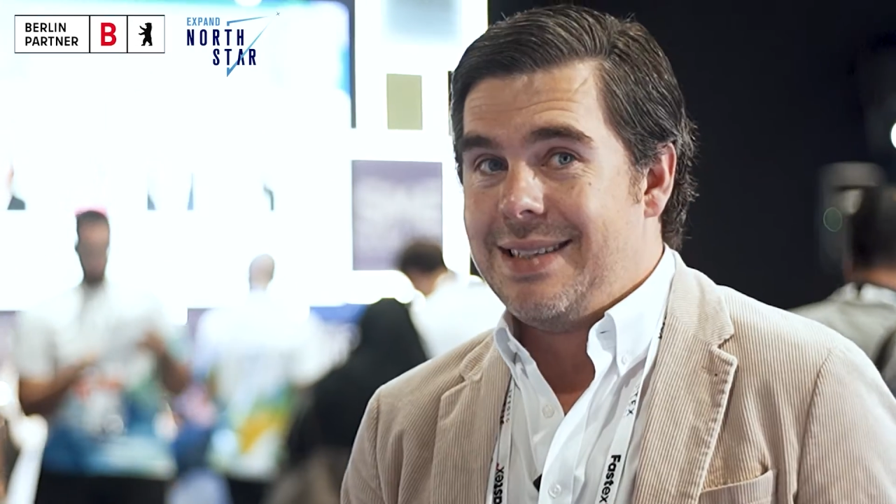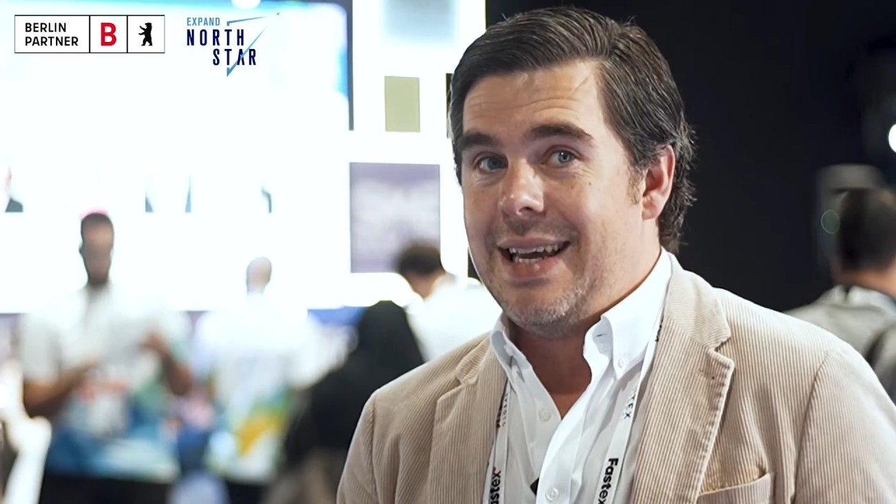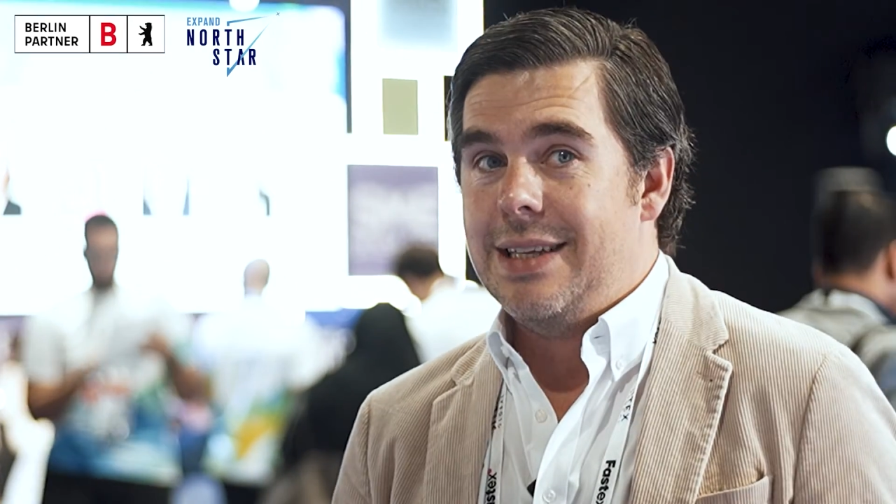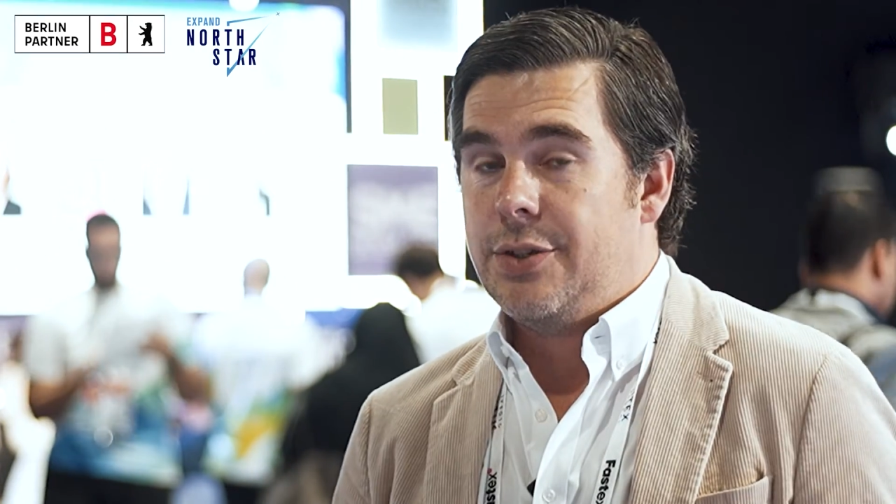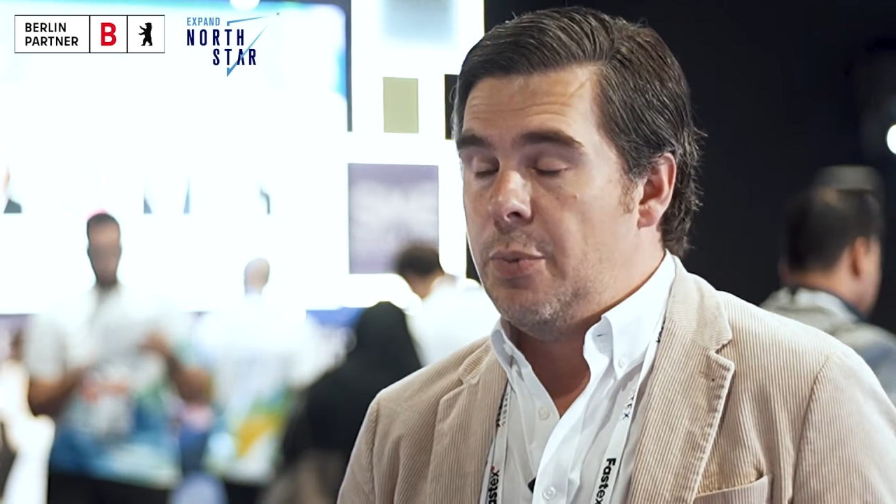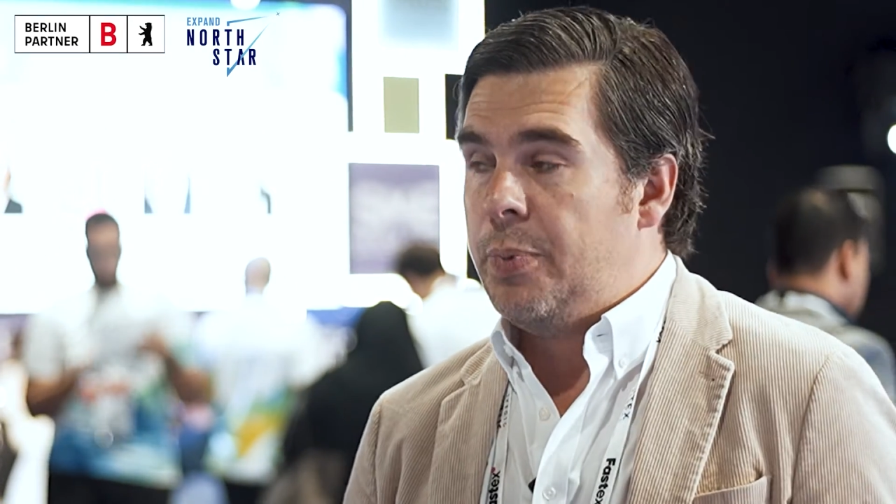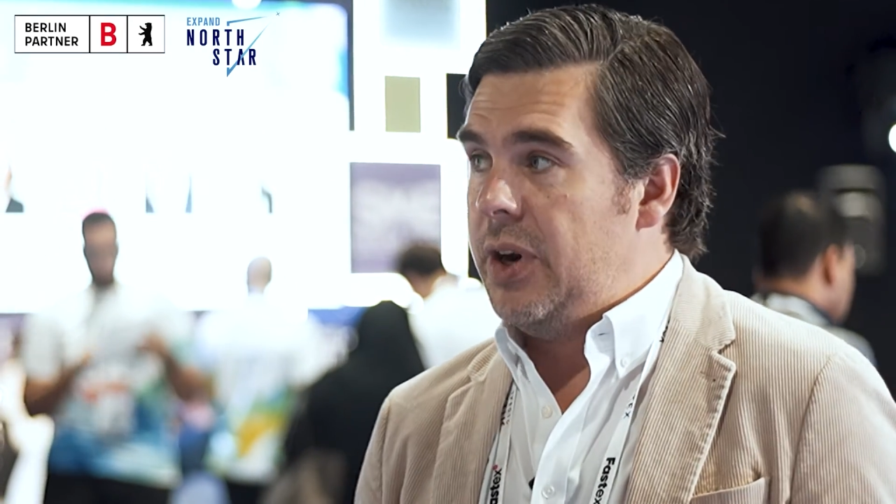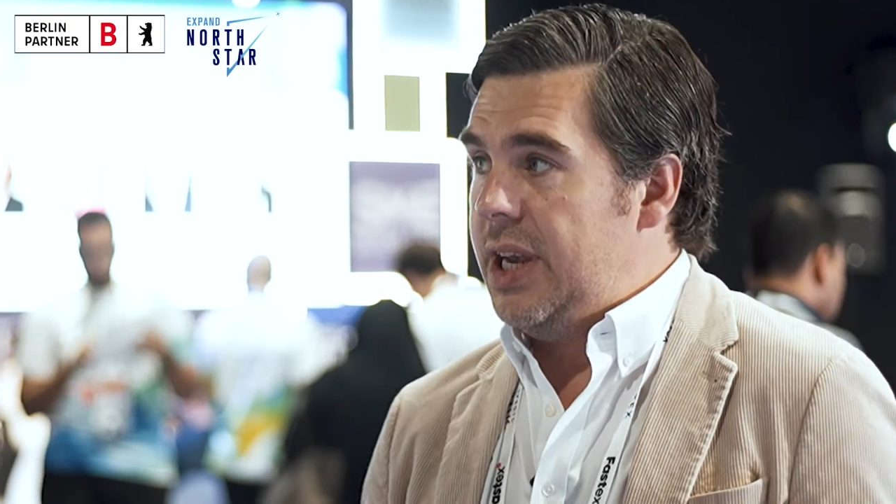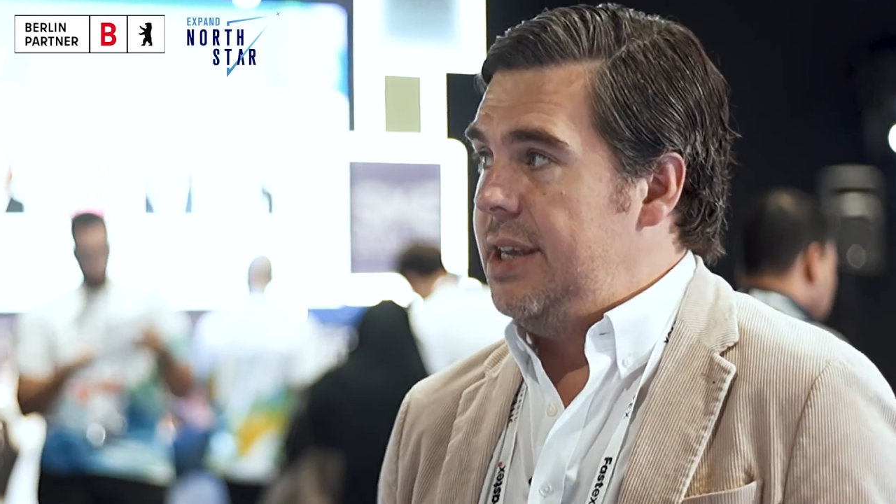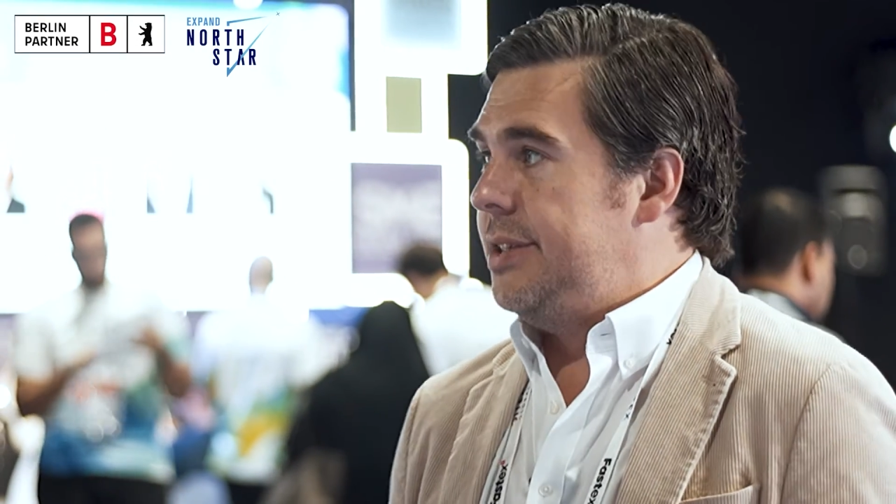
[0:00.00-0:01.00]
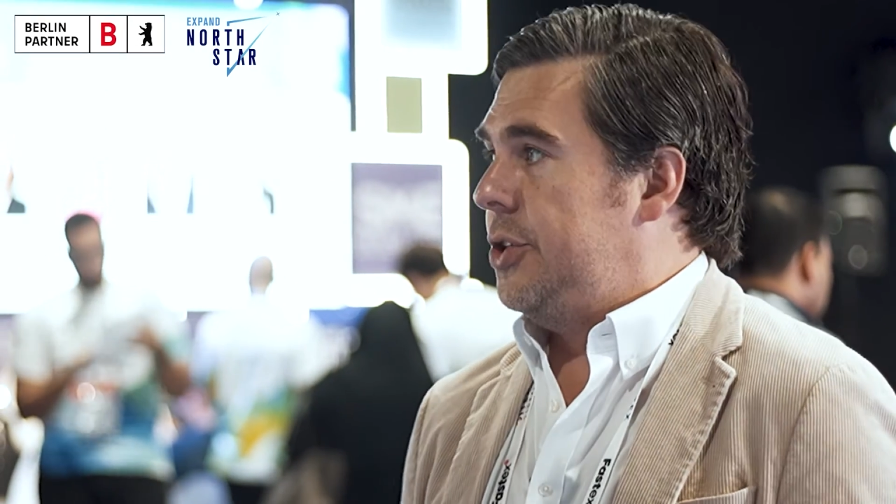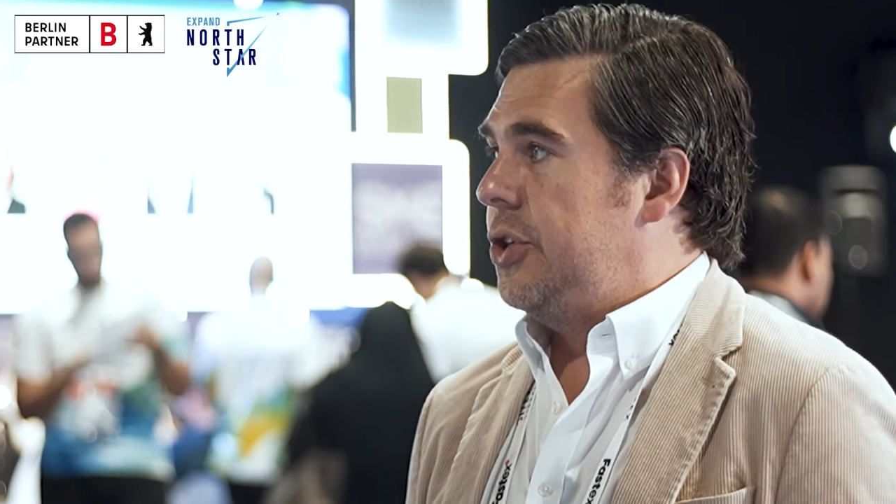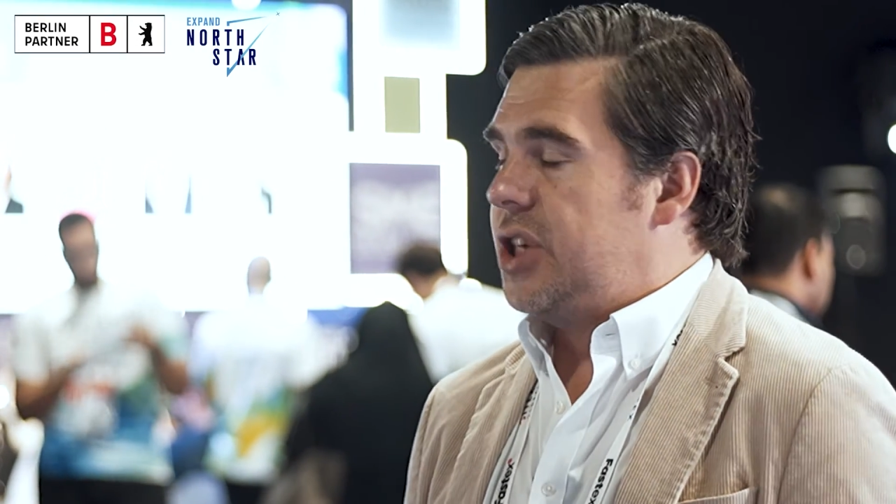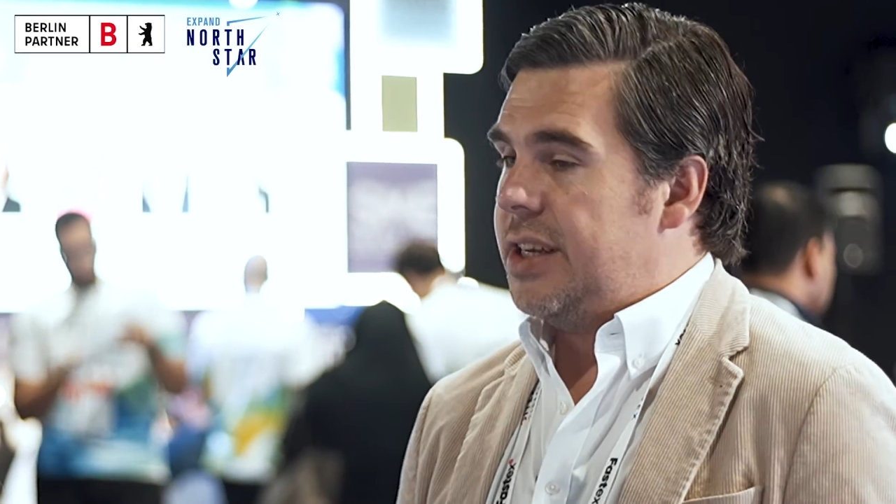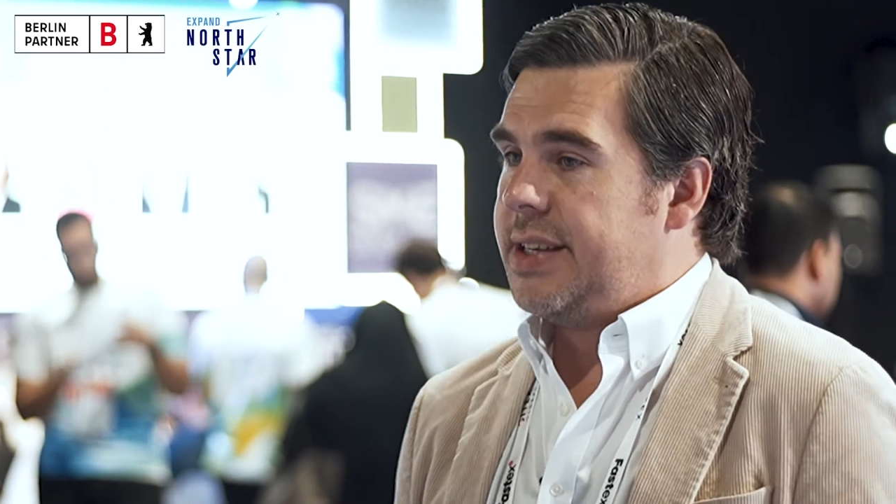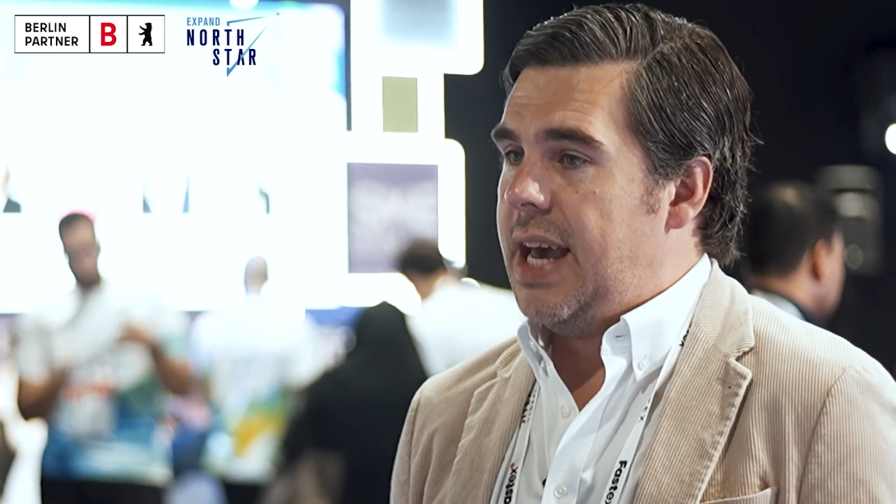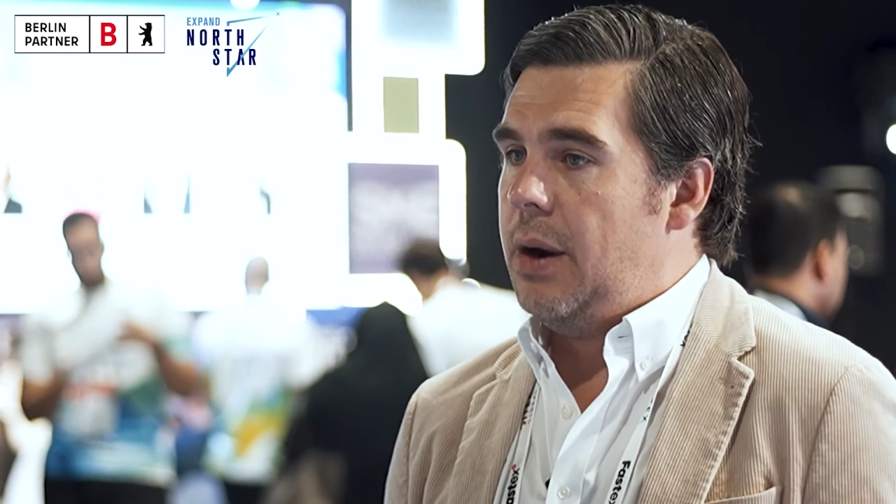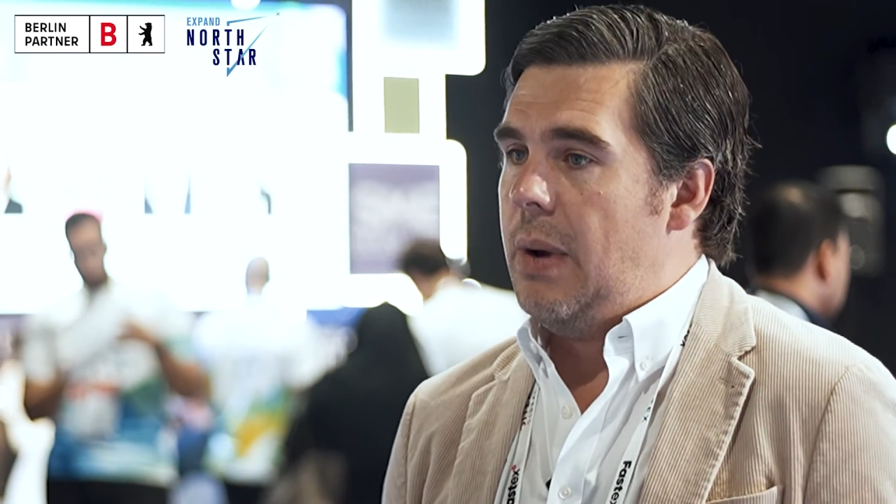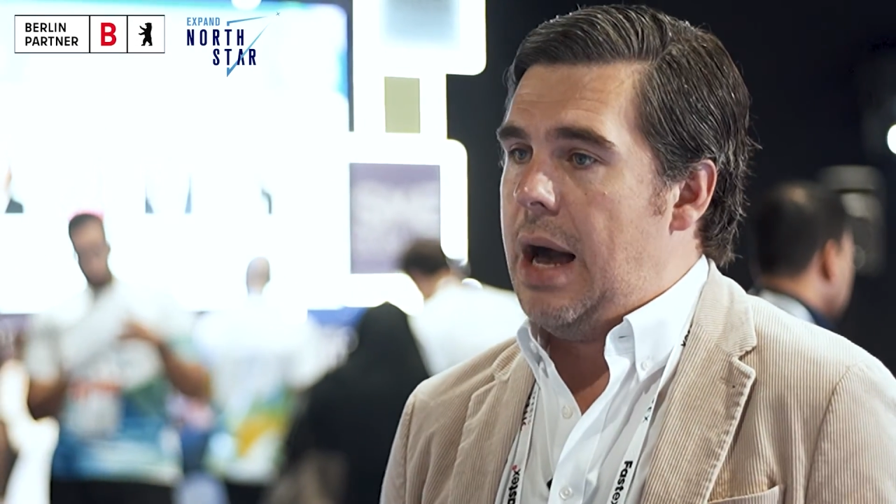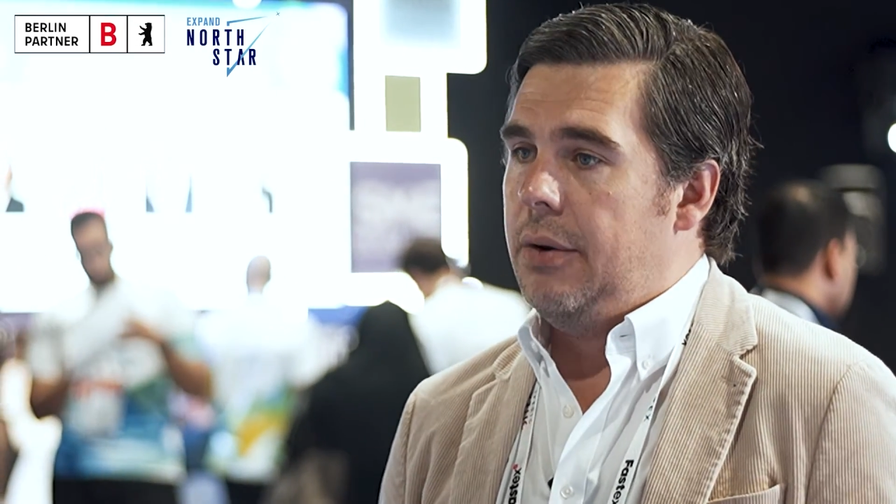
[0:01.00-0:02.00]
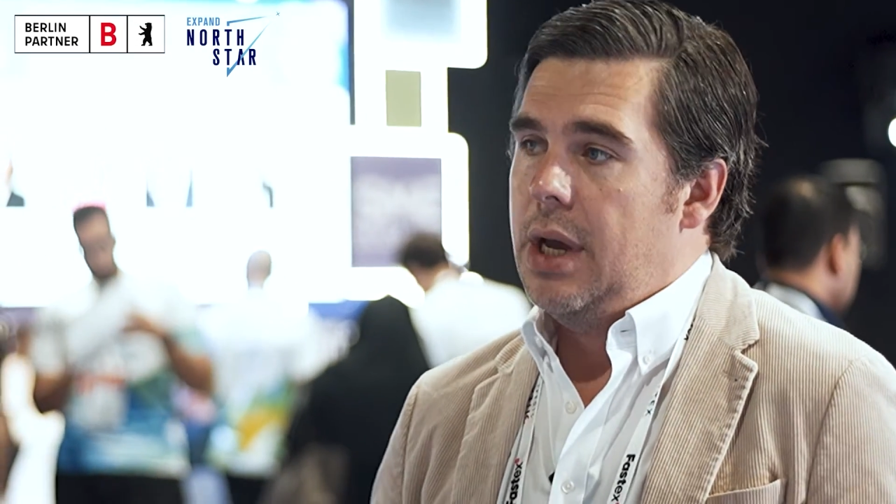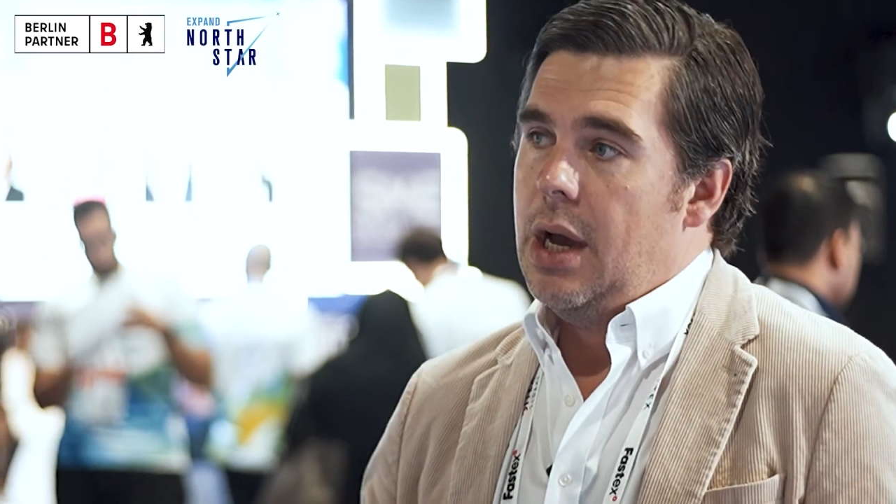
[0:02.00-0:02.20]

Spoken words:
I said, super easy to just get around,